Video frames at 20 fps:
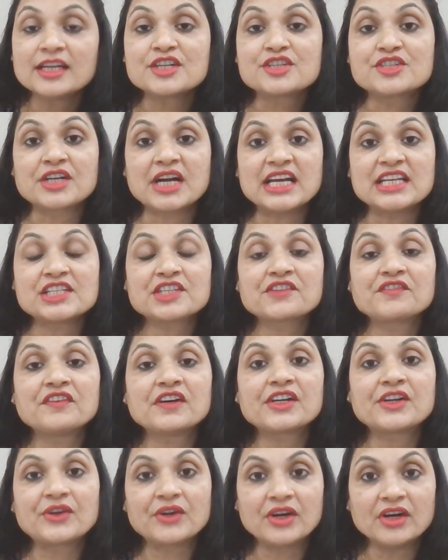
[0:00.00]

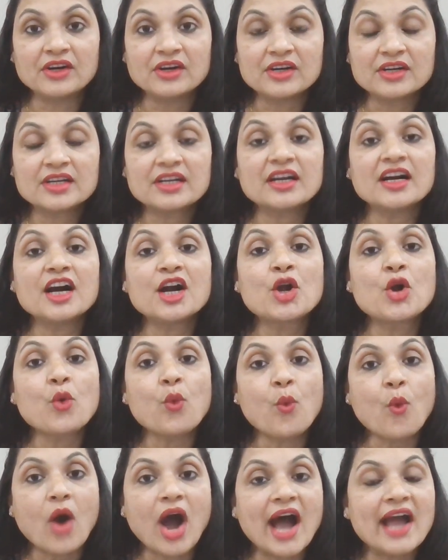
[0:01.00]
transferor
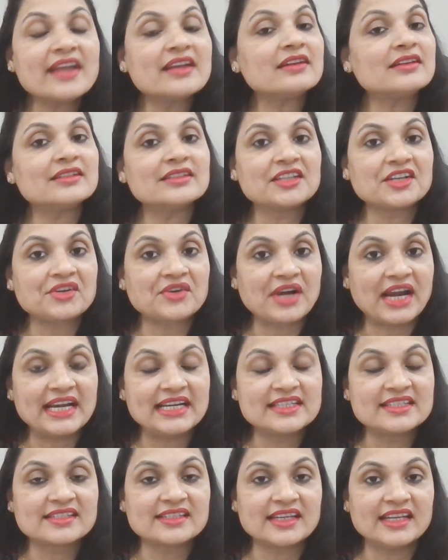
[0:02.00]
acquired the
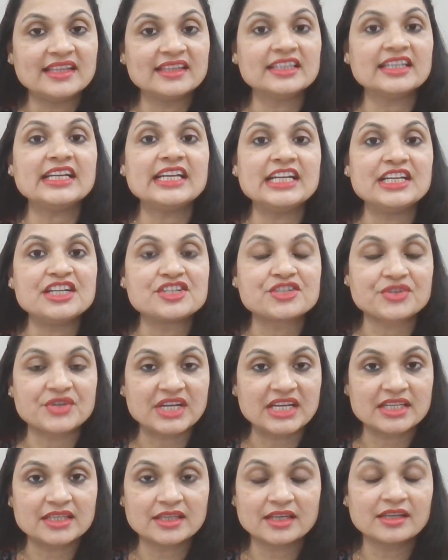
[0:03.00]
rights in the
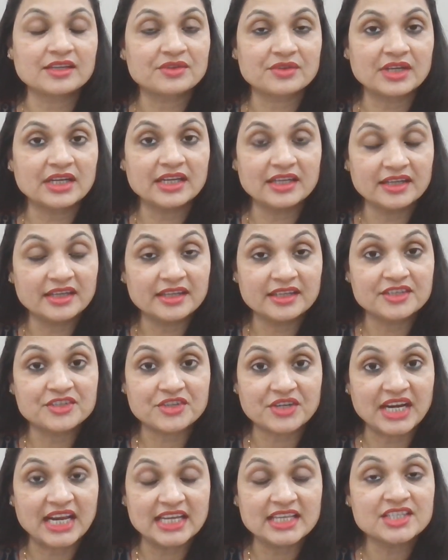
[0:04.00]

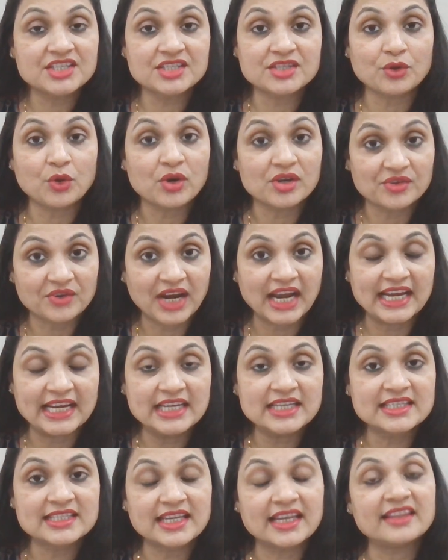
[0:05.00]
interest or
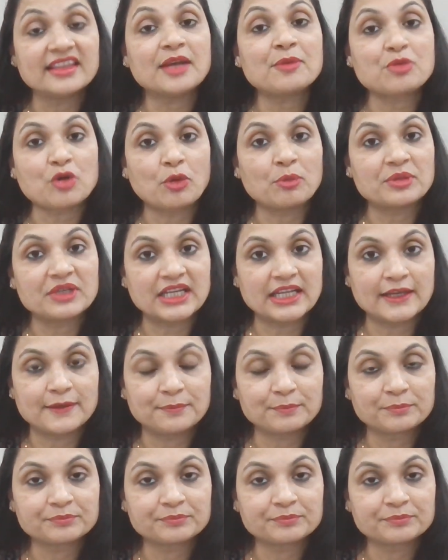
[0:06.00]
rights in the property.